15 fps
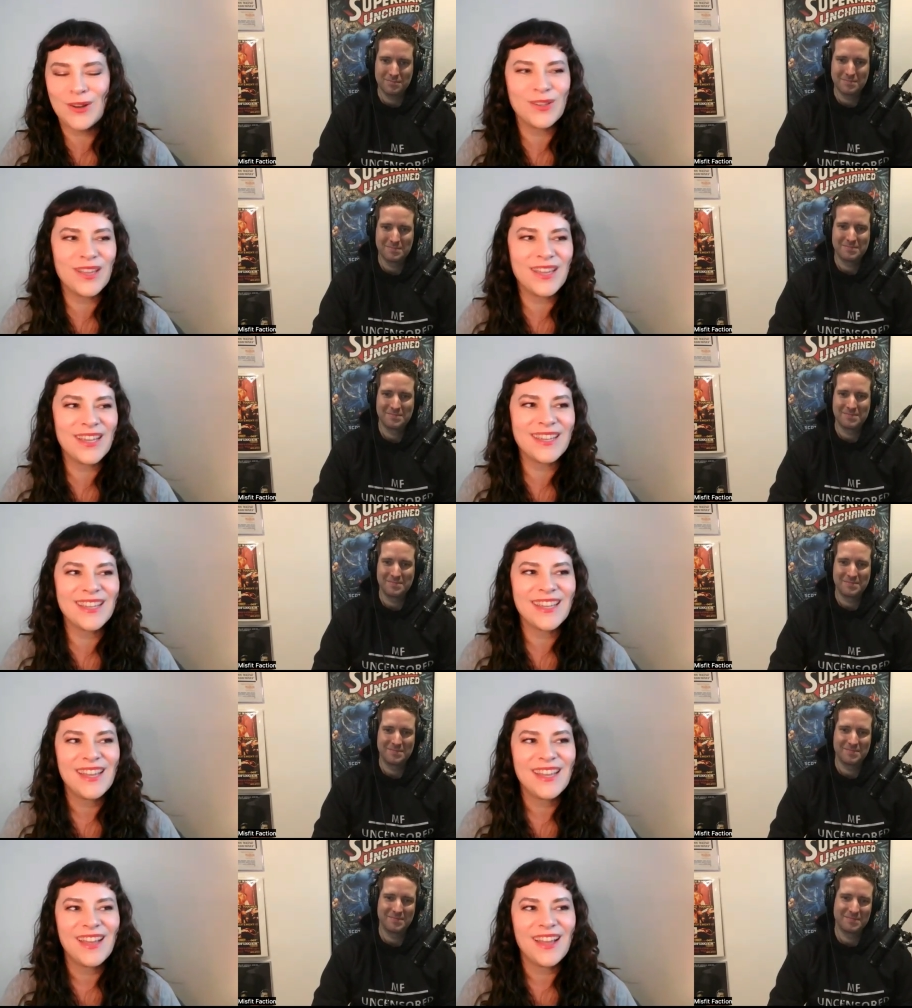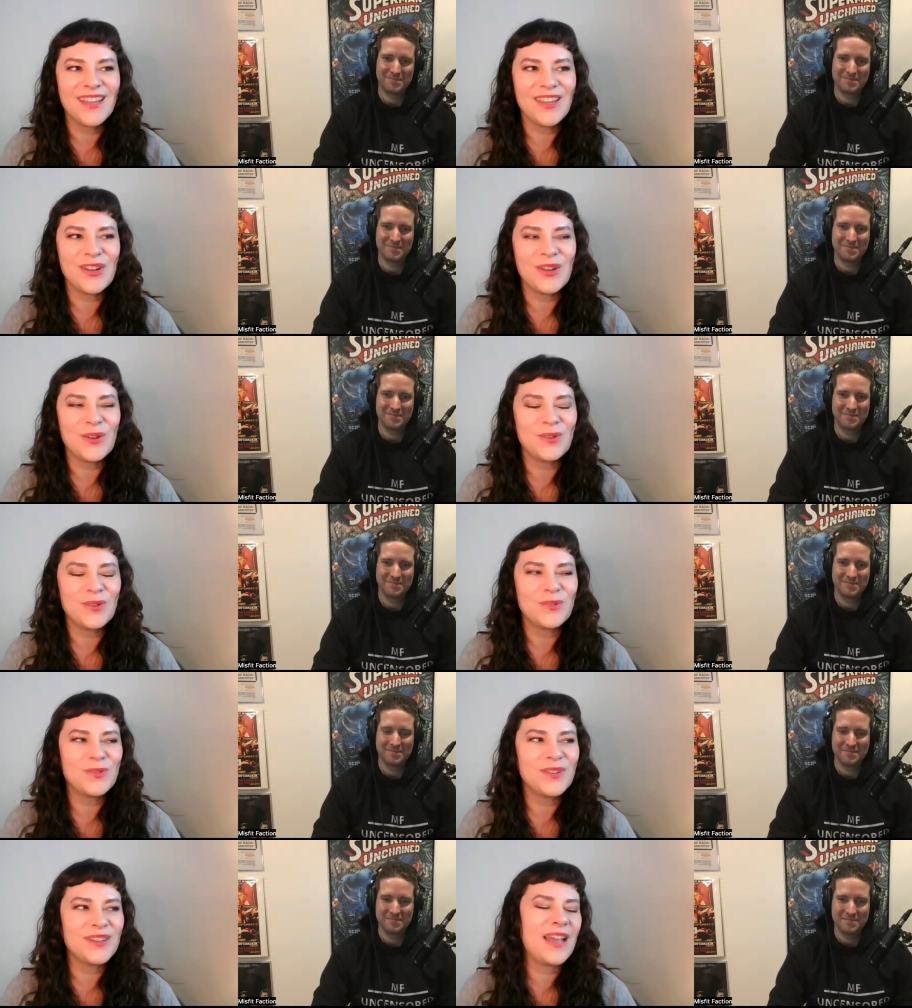Speaker 1: or like, you
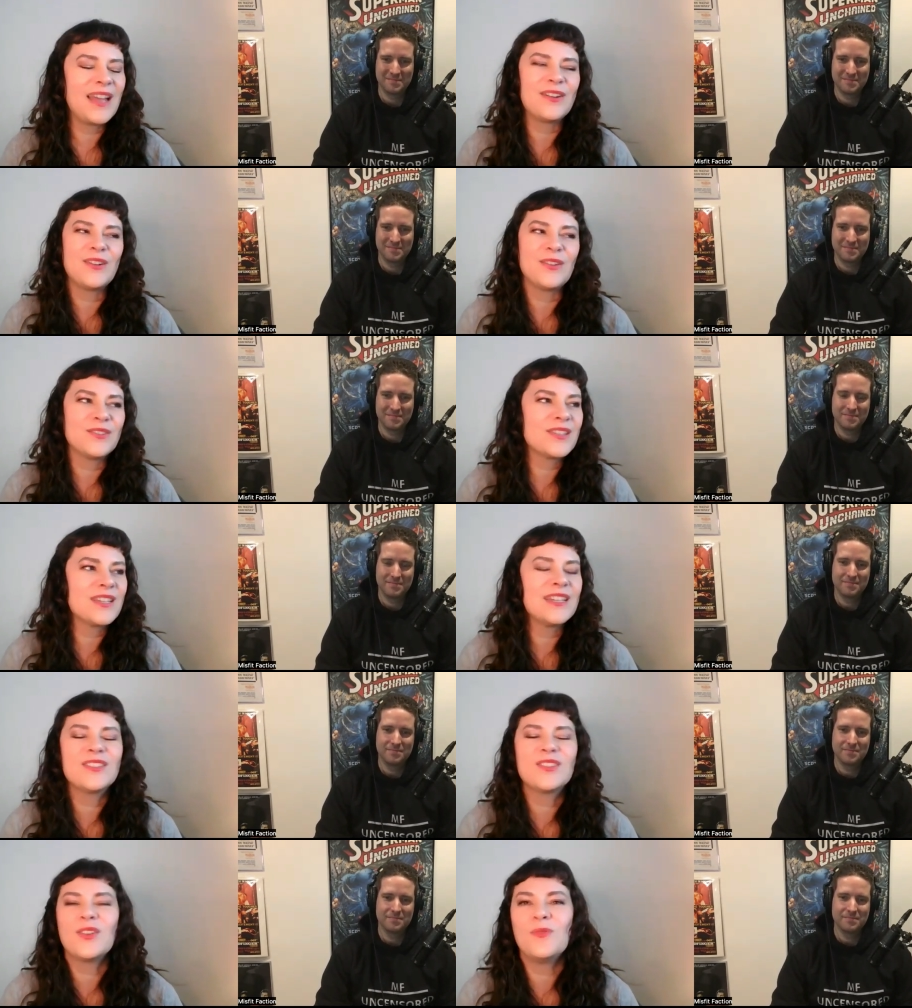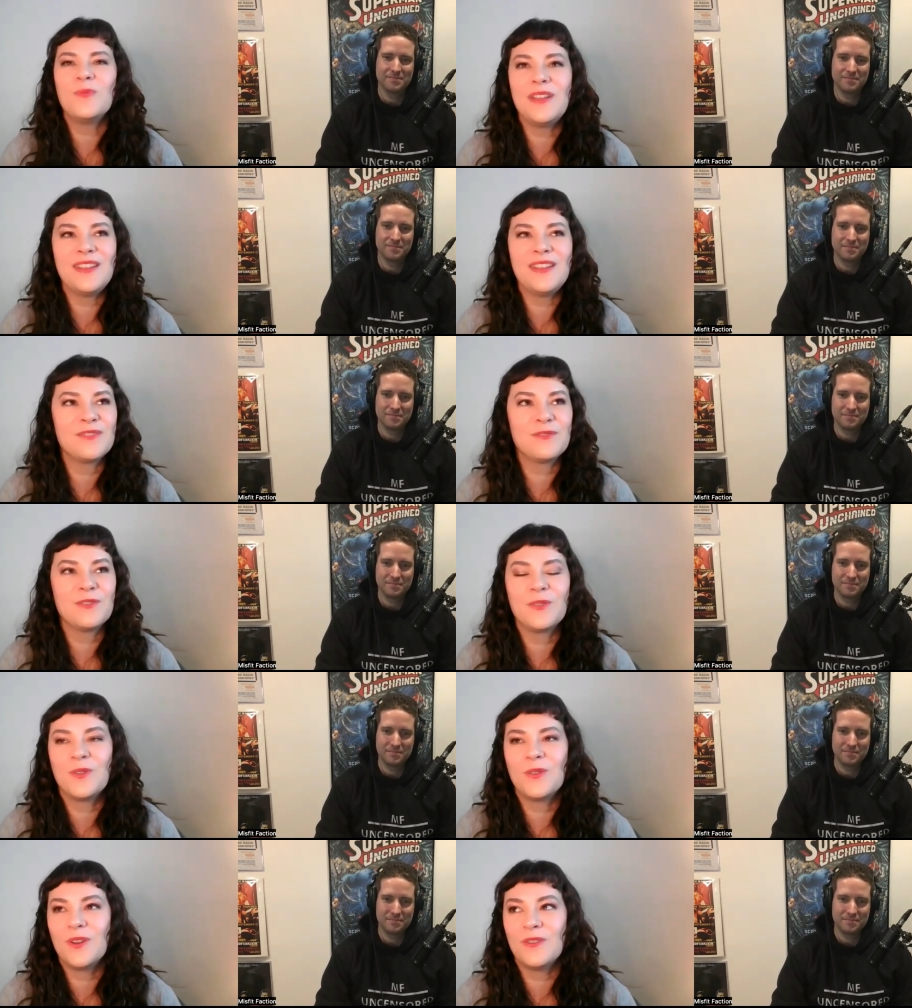know, I don't know, there's like so many
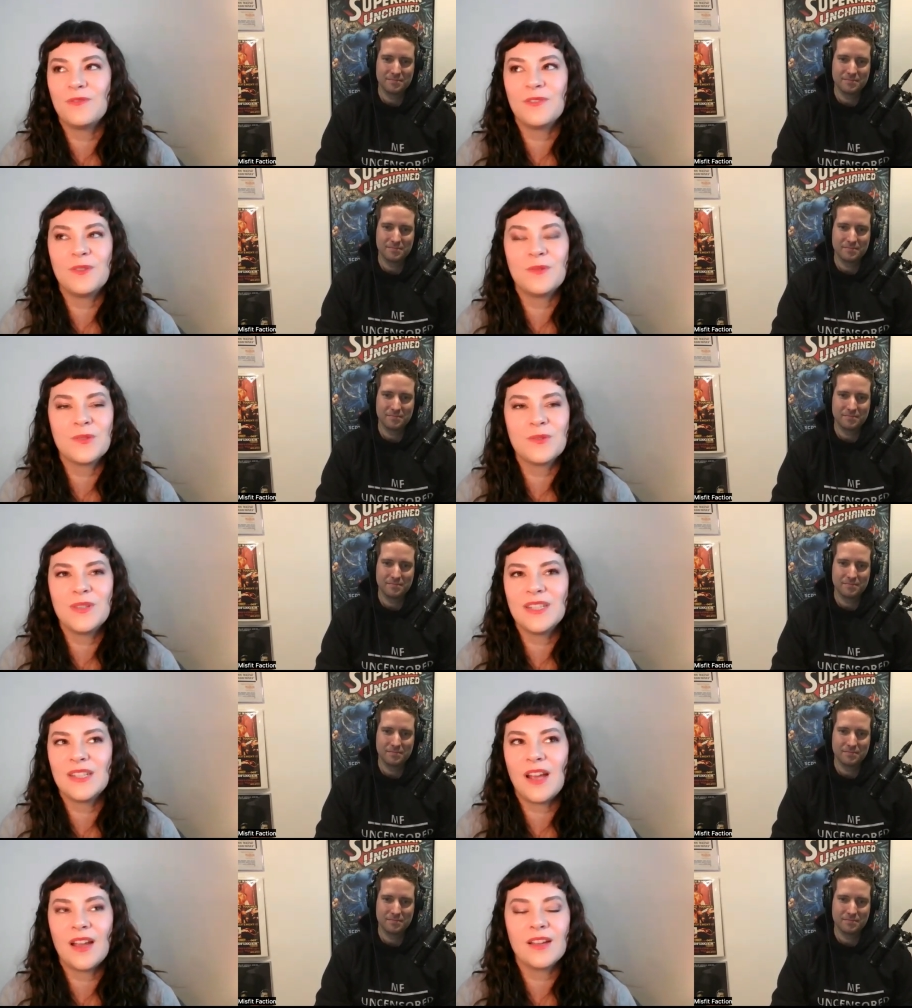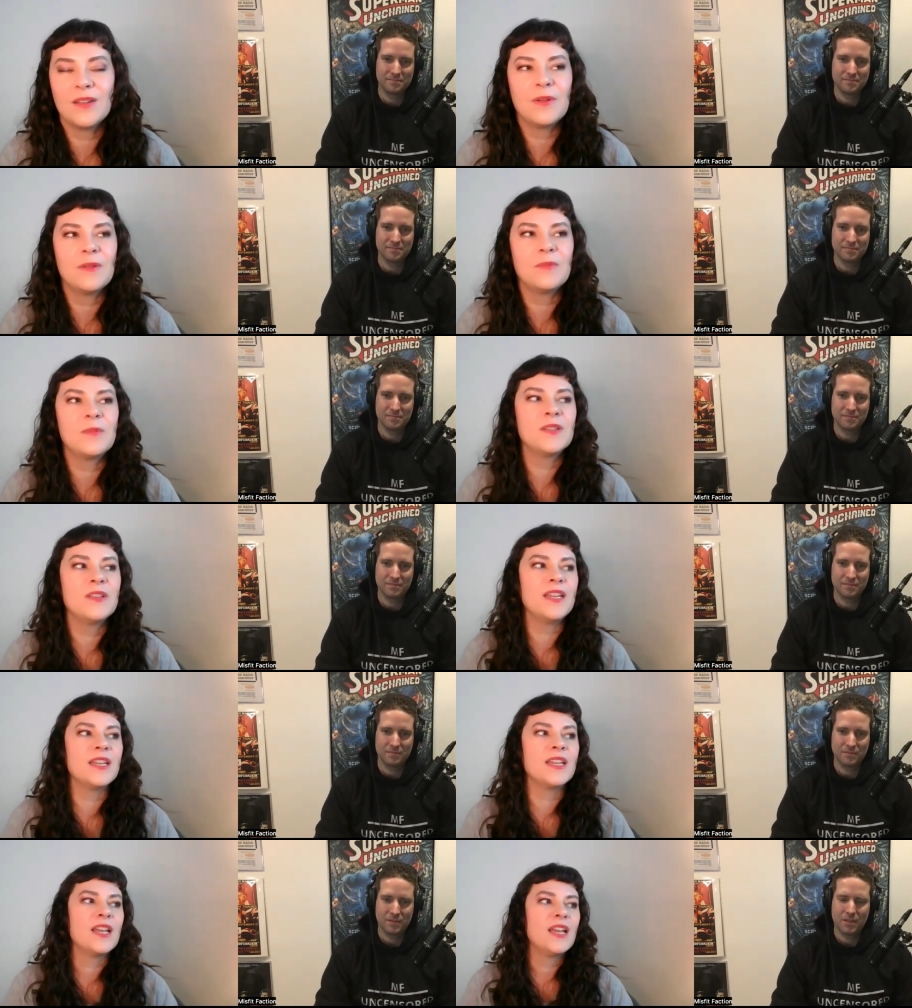different horror films we could talk about, but
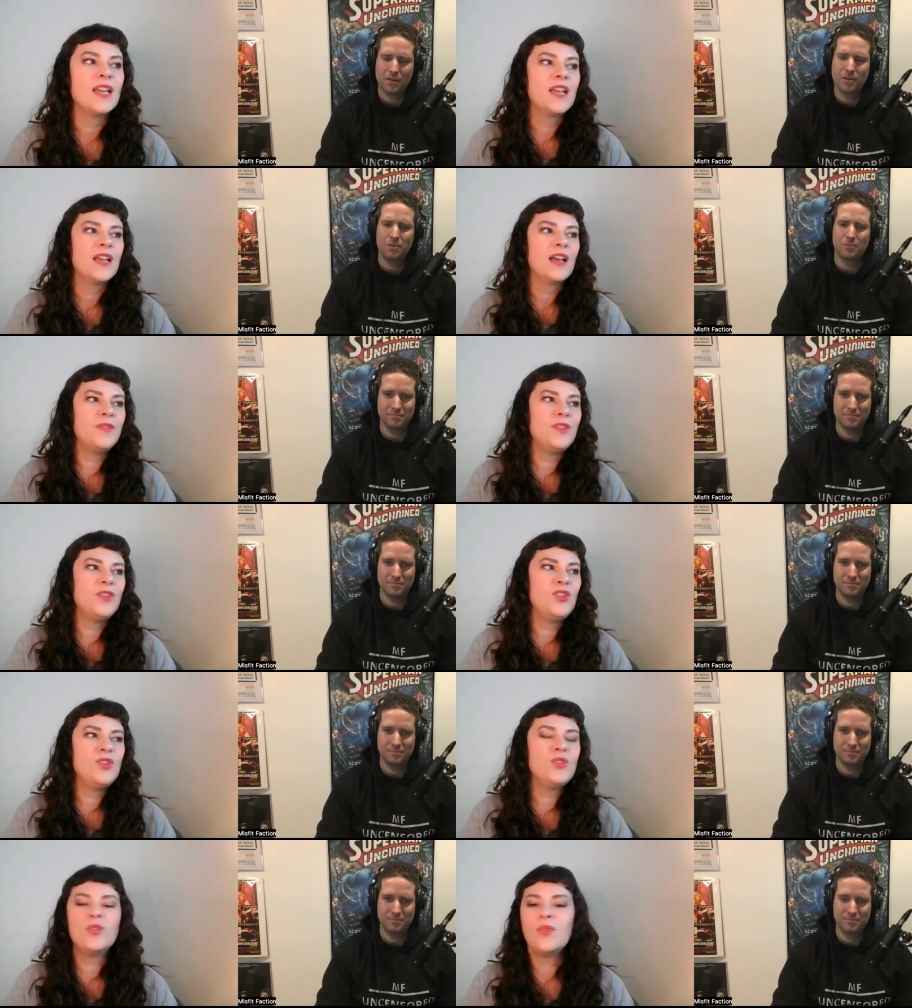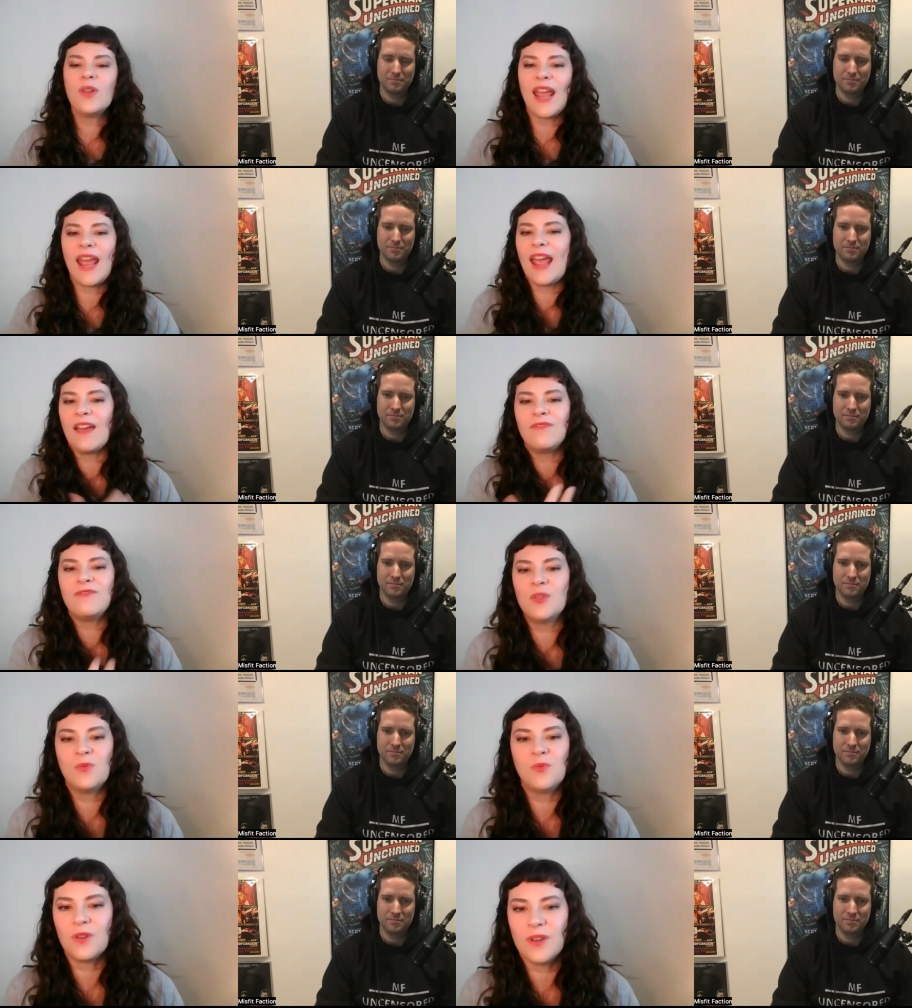like, you don't have
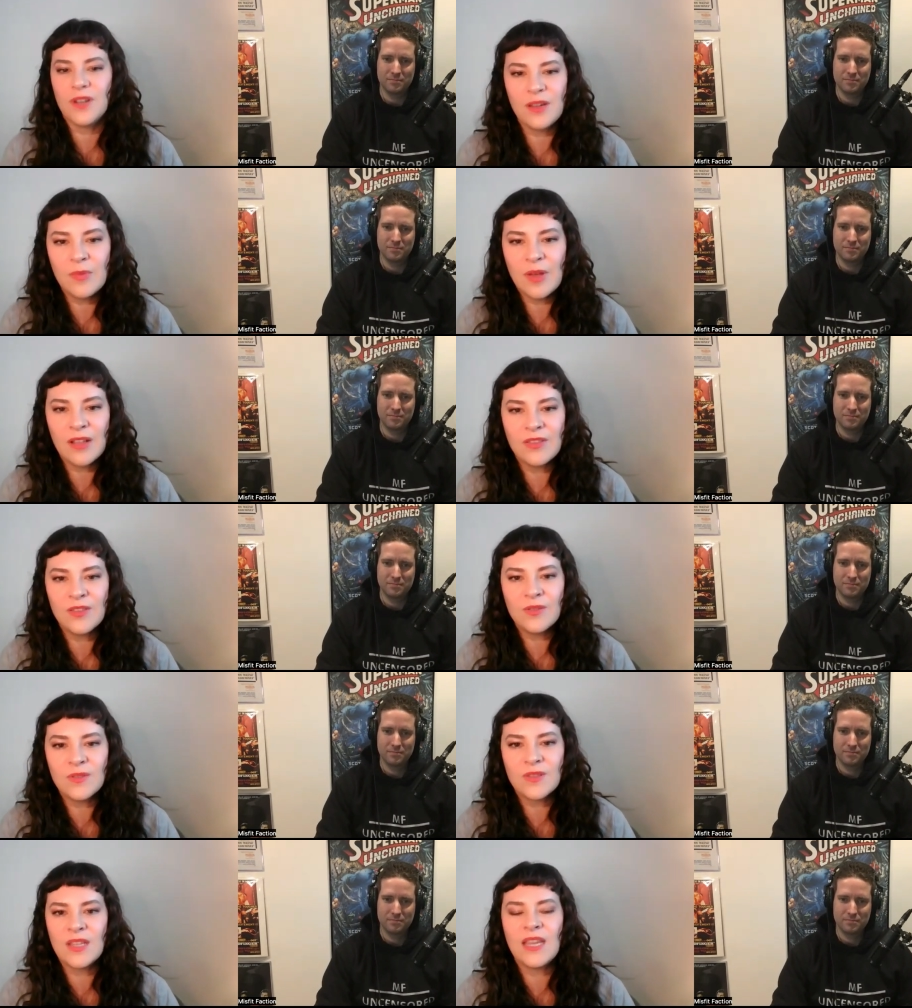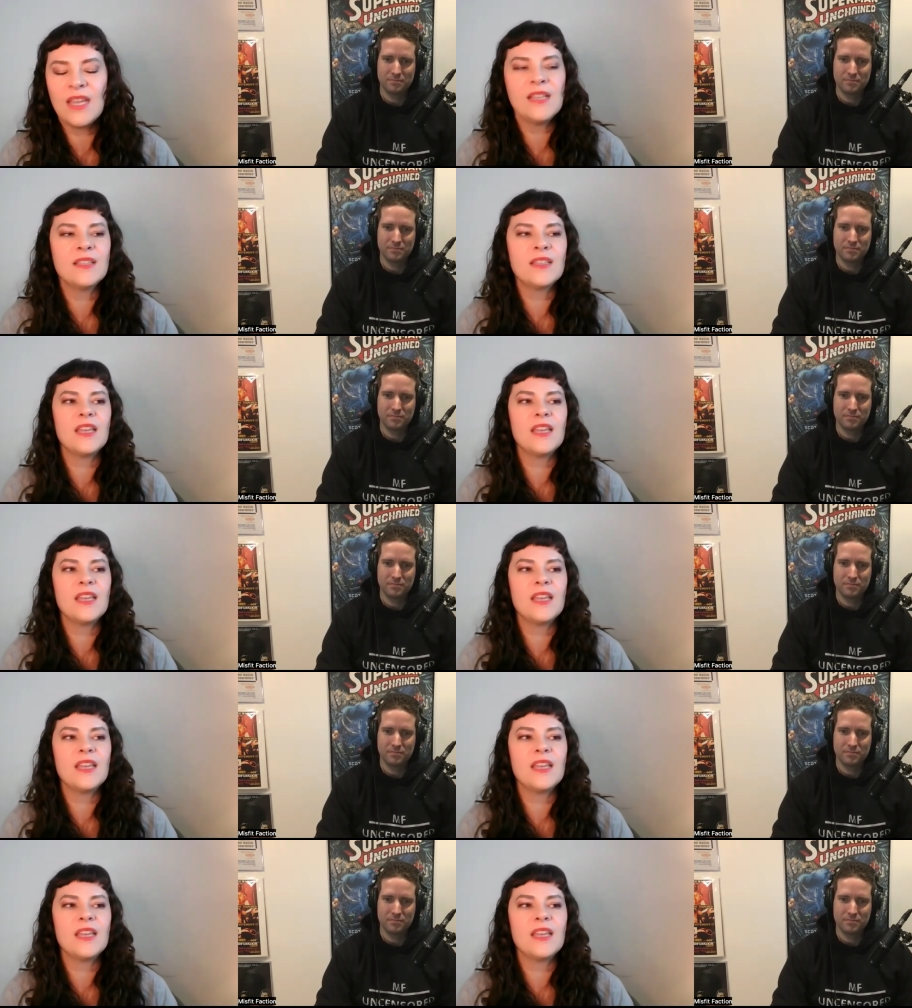to worry about those things.